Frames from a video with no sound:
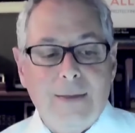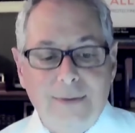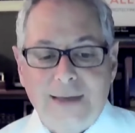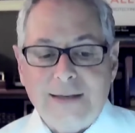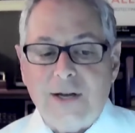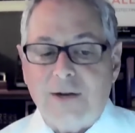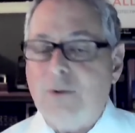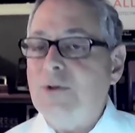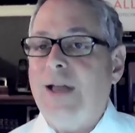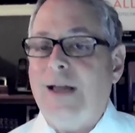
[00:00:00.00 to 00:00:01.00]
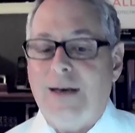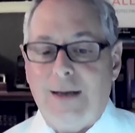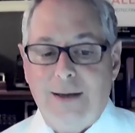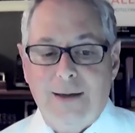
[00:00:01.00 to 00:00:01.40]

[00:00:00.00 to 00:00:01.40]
this understanding,